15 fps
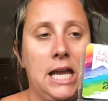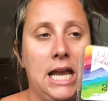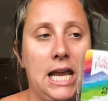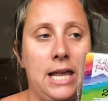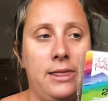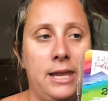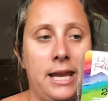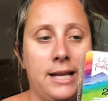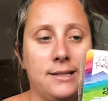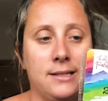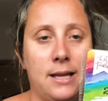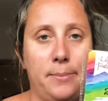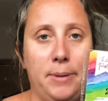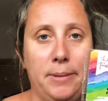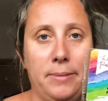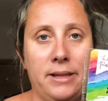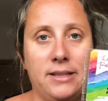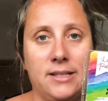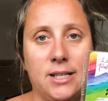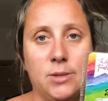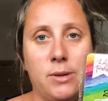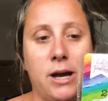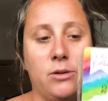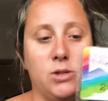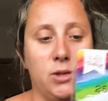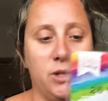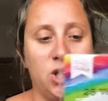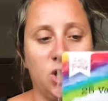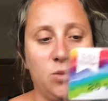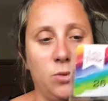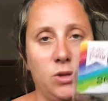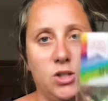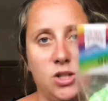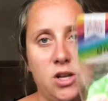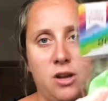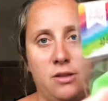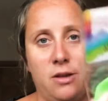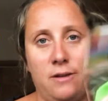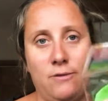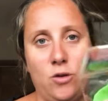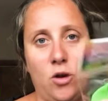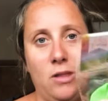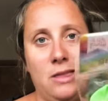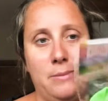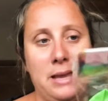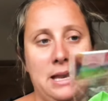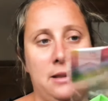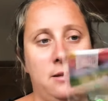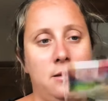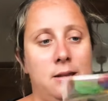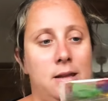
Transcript: in the next couple of months as well, so I just want to know that I've got them in